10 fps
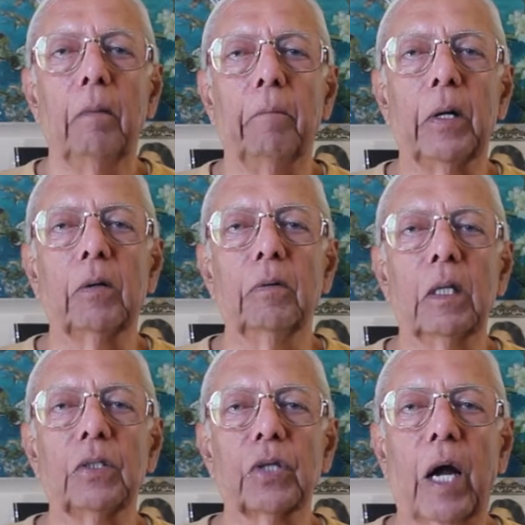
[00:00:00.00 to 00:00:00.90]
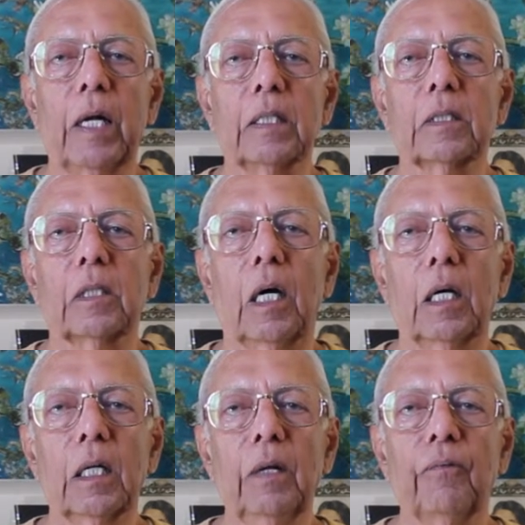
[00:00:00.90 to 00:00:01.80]
between the child's
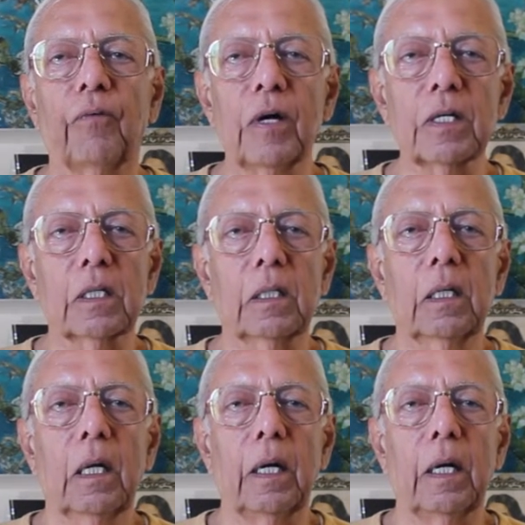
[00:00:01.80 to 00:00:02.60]
31st